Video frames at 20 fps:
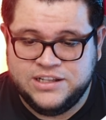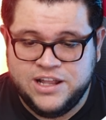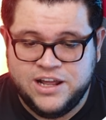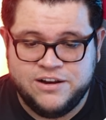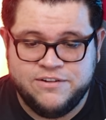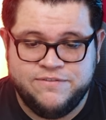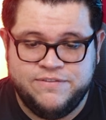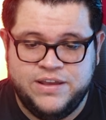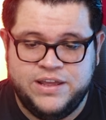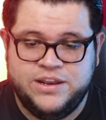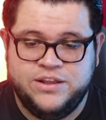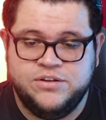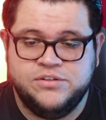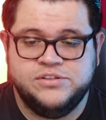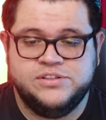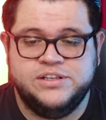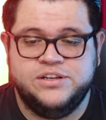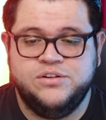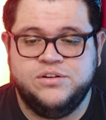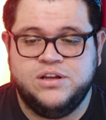a lot of
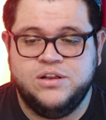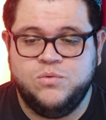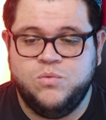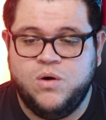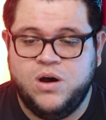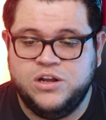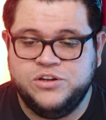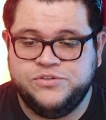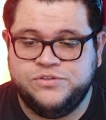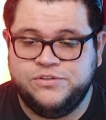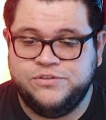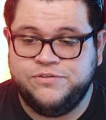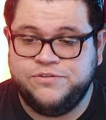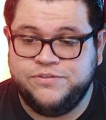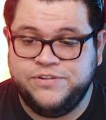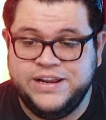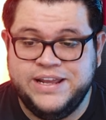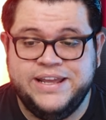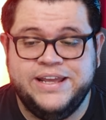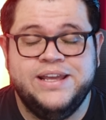videos that you can watch for
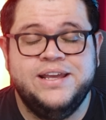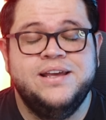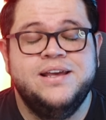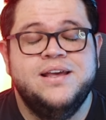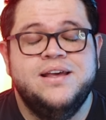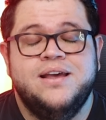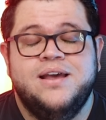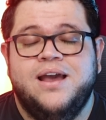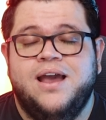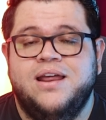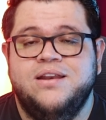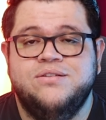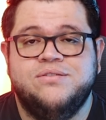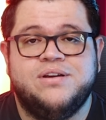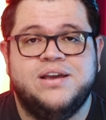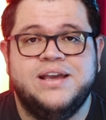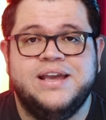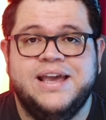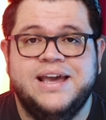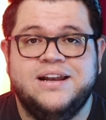free, and you
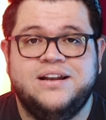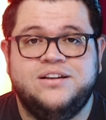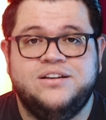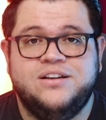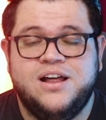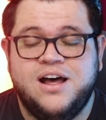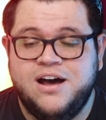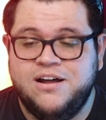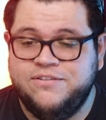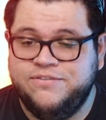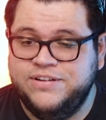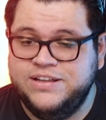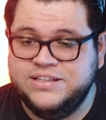can get a lot of